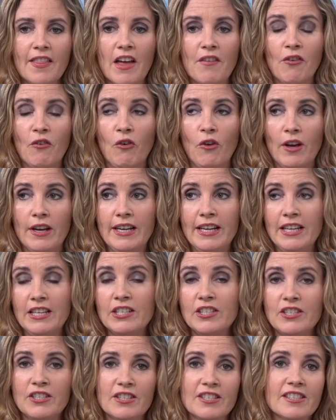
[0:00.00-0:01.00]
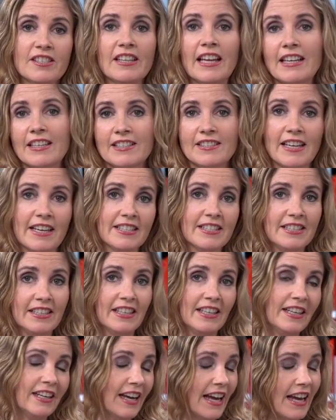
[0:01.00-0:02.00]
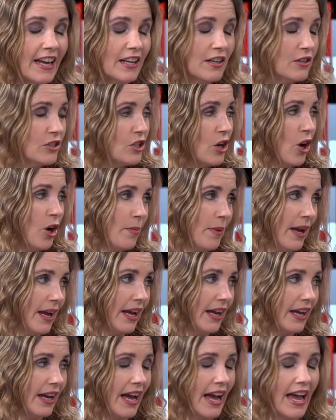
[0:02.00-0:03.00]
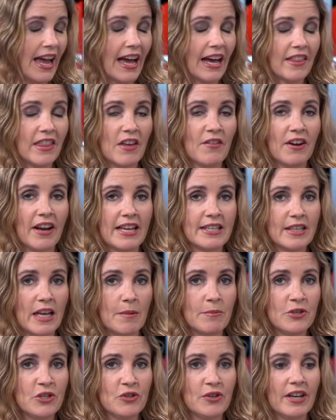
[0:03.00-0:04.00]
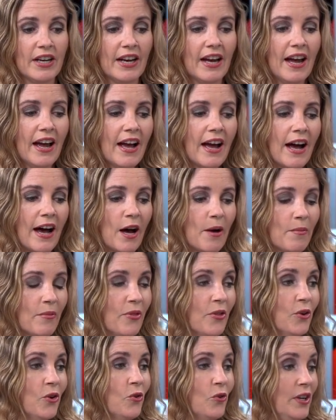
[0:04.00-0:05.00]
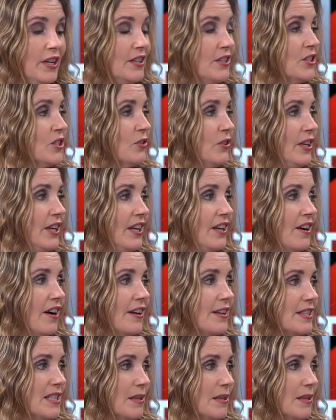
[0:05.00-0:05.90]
they have a real, he's just like sexy and charming and they have a nice chemistry. Um, the green screen on